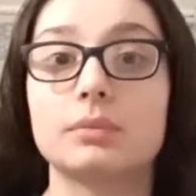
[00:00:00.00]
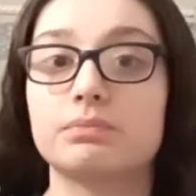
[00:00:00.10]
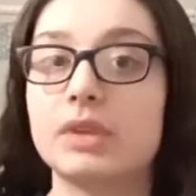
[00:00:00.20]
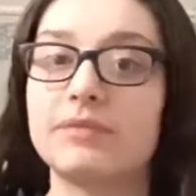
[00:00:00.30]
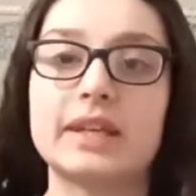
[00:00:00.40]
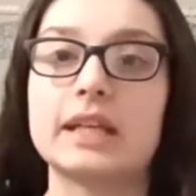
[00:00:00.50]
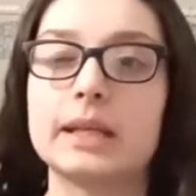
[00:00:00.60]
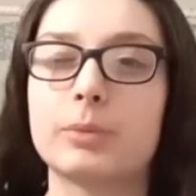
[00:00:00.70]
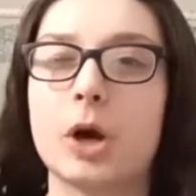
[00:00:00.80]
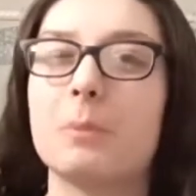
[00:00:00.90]
Infinity
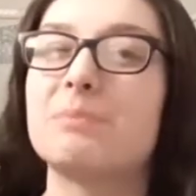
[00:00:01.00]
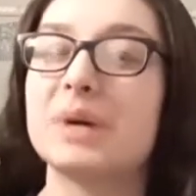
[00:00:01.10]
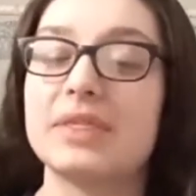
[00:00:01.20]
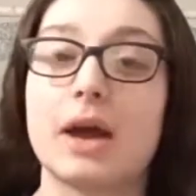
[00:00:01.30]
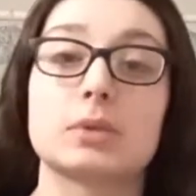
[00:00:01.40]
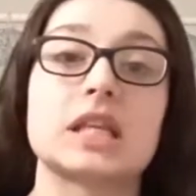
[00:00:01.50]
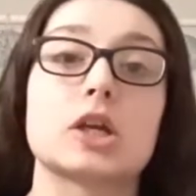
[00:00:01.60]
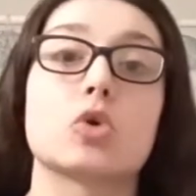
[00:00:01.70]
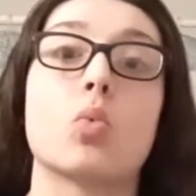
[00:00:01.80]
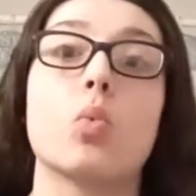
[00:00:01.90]
Pro, but that would
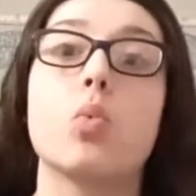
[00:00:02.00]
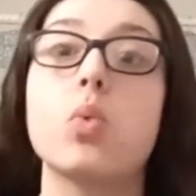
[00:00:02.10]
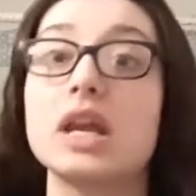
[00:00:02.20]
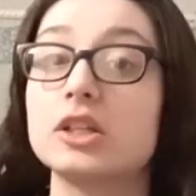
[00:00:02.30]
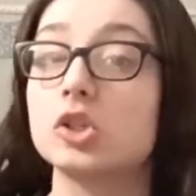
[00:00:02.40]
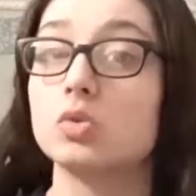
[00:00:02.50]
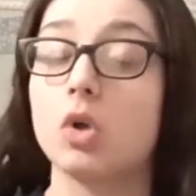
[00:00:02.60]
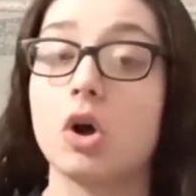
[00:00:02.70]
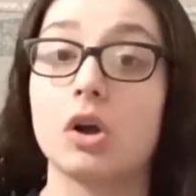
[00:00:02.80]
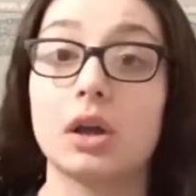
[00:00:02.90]
take way too
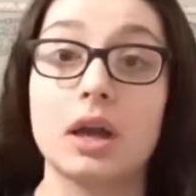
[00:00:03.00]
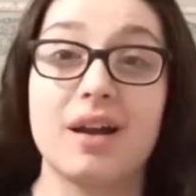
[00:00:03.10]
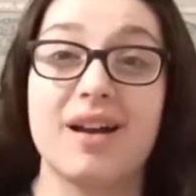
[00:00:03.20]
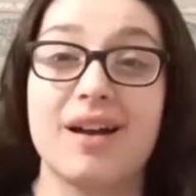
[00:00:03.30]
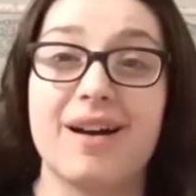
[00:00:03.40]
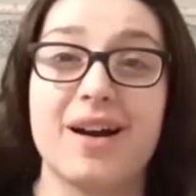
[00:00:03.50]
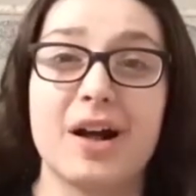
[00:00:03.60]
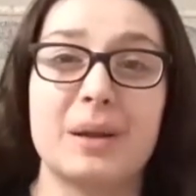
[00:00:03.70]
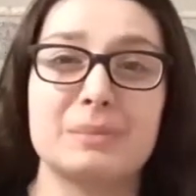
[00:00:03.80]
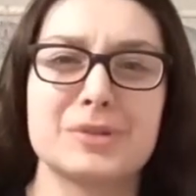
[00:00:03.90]
long.
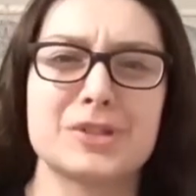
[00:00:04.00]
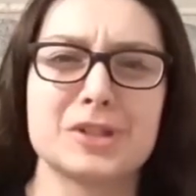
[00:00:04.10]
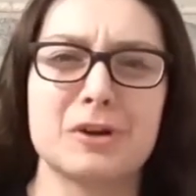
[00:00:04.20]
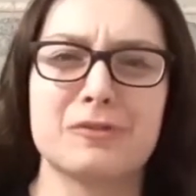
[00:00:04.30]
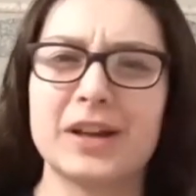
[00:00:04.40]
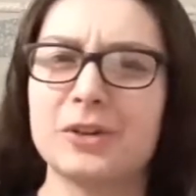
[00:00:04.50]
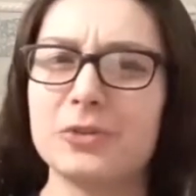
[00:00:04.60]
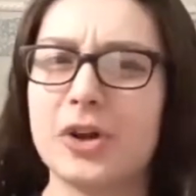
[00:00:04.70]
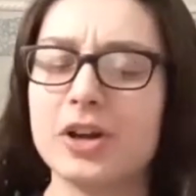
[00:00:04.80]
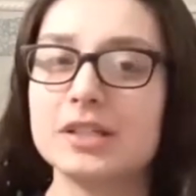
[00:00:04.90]
So final
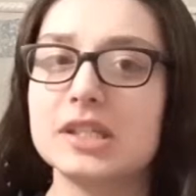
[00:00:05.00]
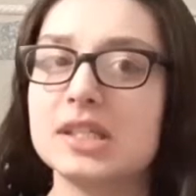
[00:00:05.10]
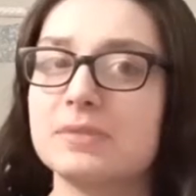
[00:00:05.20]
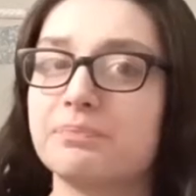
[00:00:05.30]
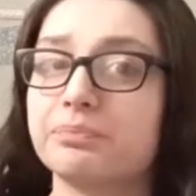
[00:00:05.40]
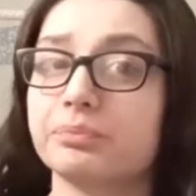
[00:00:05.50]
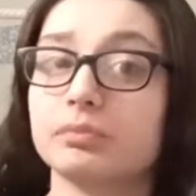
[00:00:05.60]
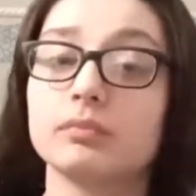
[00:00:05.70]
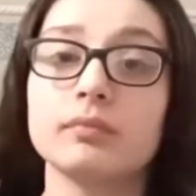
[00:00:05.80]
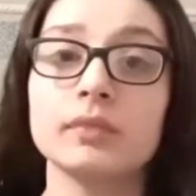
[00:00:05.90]
thoughts.
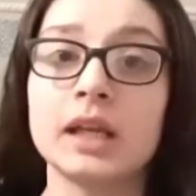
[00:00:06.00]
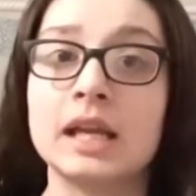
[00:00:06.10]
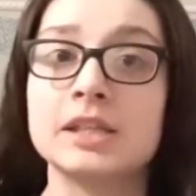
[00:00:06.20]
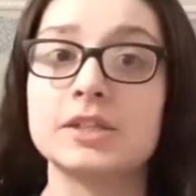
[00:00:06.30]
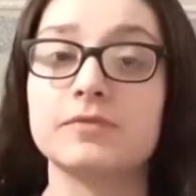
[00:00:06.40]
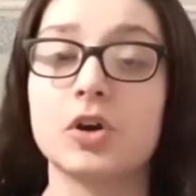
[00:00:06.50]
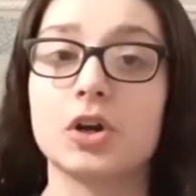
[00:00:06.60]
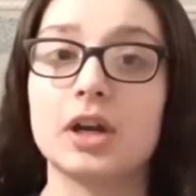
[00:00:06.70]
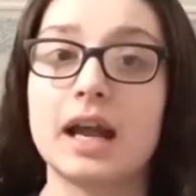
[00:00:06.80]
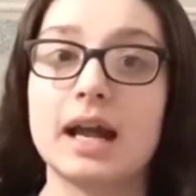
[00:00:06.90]
As
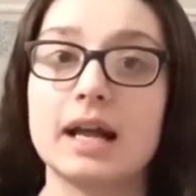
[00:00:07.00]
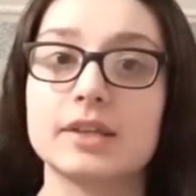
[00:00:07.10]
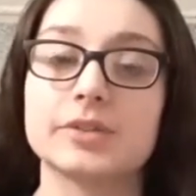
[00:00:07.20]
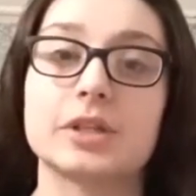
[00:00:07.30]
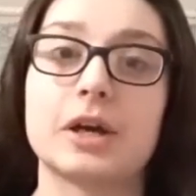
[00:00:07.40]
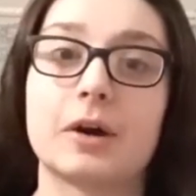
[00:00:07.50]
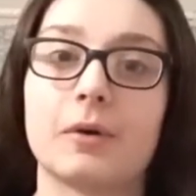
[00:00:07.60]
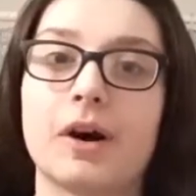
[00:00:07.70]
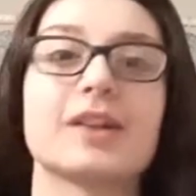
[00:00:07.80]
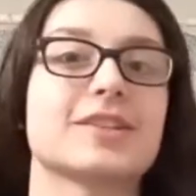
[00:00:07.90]
far as, you know,
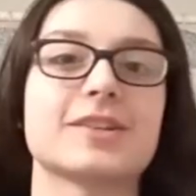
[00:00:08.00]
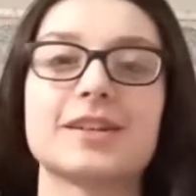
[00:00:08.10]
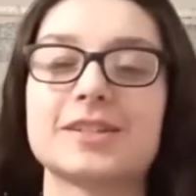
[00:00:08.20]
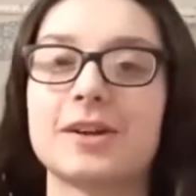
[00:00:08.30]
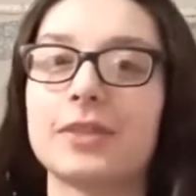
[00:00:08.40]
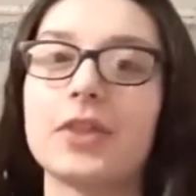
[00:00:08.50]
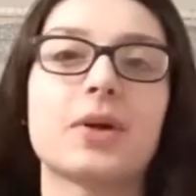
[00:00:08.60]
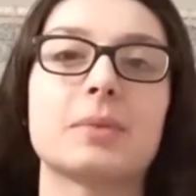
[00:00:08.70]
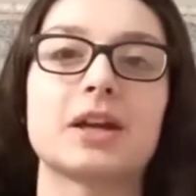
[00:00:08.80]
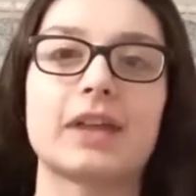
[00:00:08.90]
as you guys saw in the
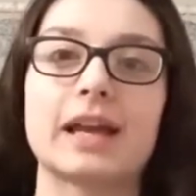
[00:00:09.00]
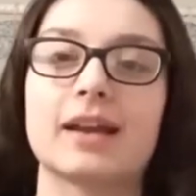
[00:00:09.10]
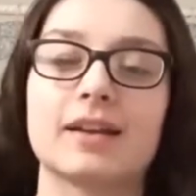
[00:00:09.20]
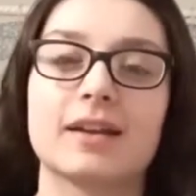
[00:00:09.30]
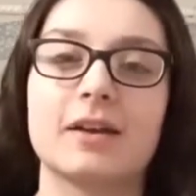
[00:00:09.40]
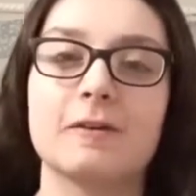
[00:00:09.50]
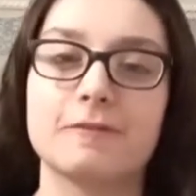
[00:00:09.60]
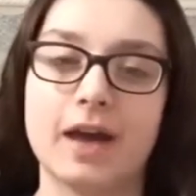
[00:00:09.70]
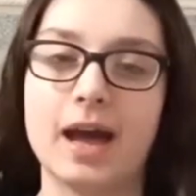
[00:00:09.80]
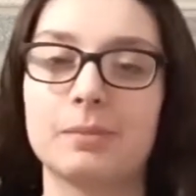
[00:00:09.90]
thumbnail, like
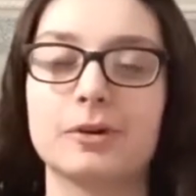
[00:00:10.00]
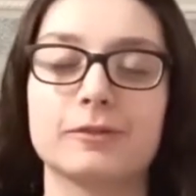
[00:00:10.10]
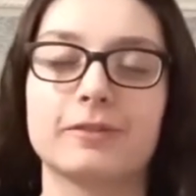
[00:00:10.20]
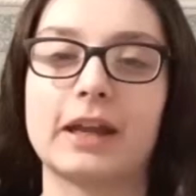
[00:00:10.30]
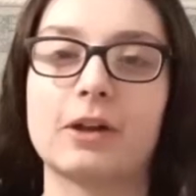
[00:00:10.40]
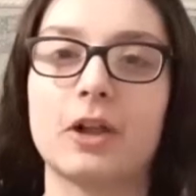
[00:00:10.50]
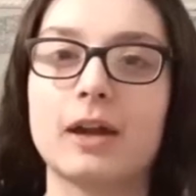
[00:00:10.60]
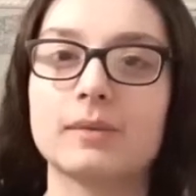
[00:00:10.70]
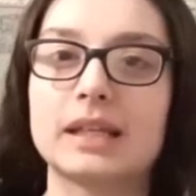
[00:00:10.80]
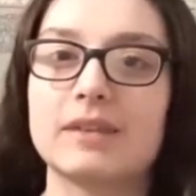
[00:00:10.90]
fab or fail,
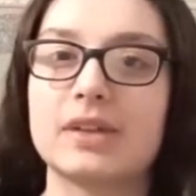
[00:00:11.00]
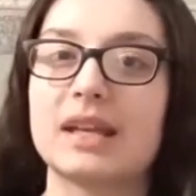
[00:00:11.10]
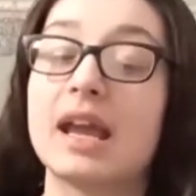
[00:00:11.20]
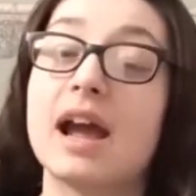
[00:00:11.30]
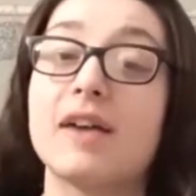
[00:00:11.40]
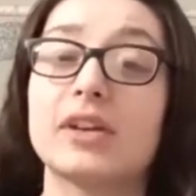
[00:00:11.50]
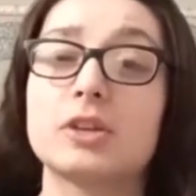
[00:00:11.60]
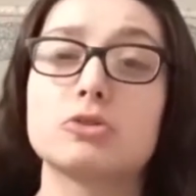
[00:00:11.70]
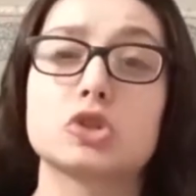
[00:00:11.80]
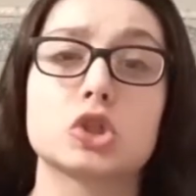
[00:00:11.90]
I would give it, if I
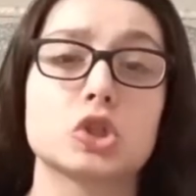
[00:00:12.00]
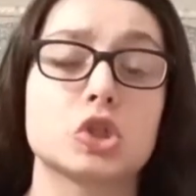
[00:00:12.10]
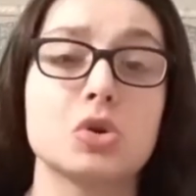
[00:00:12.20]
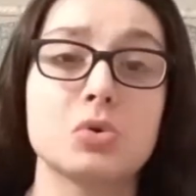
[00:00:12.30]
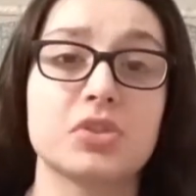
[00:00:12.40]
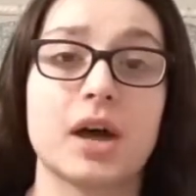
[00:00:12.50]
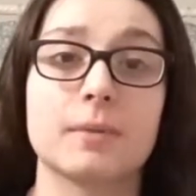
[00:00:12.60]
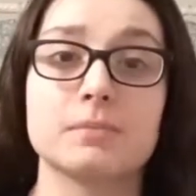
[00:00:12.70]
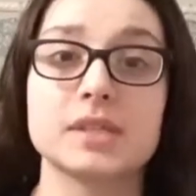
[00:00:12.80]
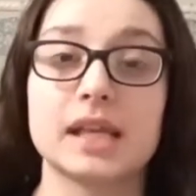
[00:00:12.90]
used two
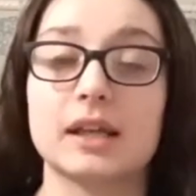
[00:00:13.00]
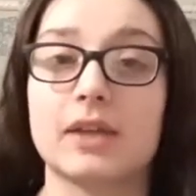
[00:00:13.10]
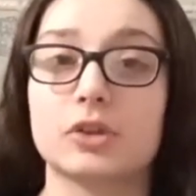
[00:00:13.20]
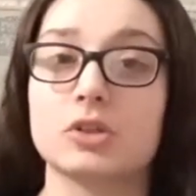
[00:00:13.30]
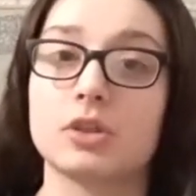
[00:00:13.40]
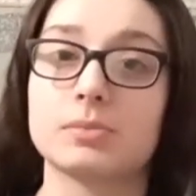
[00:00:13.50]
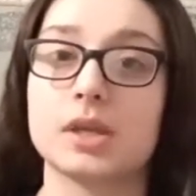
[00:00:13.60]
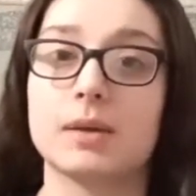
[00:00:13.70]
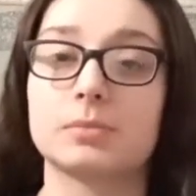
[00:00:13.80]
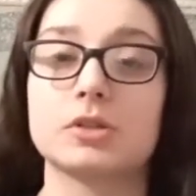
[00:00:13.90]
thumbs, like either two thumbs
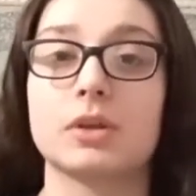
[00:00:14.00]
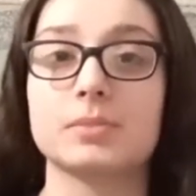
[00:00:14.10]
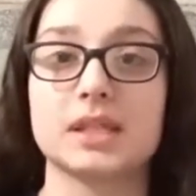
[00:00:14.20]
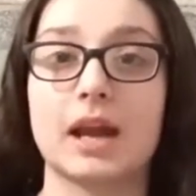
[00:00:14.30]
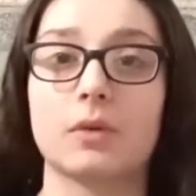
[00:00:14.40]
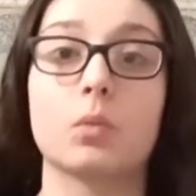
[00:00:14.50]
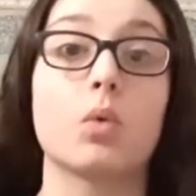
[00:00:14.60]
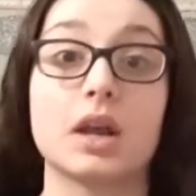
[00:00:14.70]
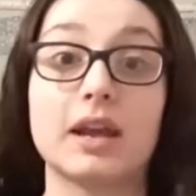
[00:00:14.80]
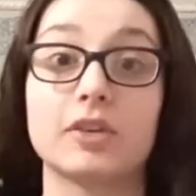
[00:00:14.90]
up, two thumbs down,
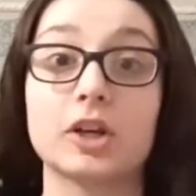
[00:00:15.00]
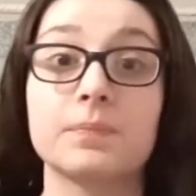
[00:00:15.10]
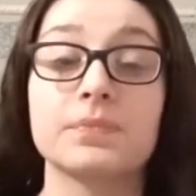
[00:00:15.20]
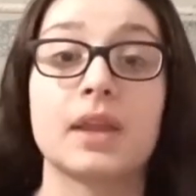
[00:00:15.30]
whatever,